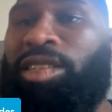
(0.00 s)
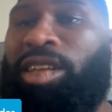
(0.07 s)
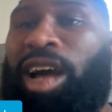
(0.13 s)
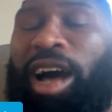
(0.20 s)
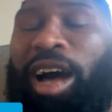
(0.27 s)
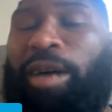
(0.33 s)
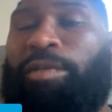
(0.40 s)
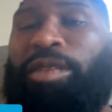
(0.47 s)

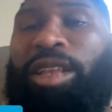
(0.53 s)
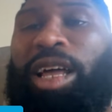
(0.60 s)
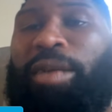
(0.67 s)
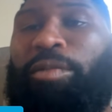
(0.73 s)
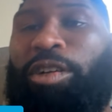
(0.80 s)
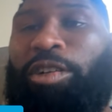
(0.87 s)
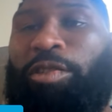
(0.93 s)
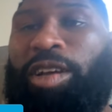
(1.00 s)
Tom's a lot more
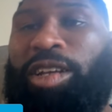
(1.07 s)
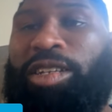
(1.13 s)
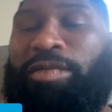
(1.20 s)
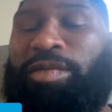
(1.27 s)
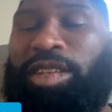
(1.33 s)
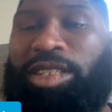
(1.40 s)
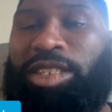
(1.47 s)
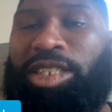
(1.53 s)
aggressive
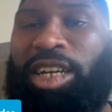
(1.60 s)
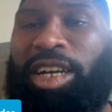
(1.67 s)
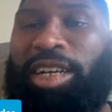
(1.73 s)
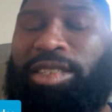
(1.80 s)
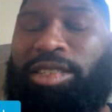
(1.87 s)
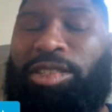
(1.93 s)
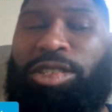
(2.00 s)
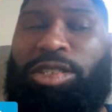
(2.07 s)
than Jon,
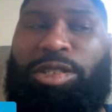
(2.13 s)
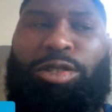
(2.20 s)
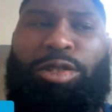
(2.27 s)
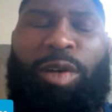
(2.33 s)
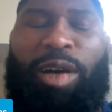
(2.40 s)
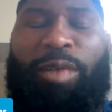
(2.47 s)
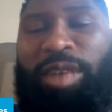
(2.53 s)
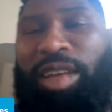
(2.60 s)
so I
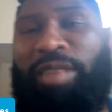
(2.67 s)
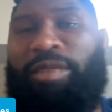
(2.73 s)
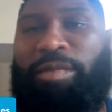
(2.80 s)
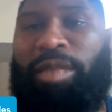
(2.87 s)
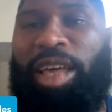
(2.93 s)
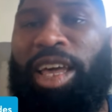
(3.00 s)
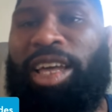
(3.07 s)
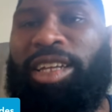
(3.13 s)
would give him
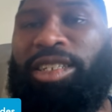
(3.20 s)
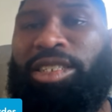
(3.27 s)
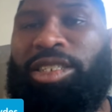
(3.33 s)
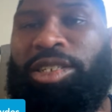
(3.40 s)
the edge.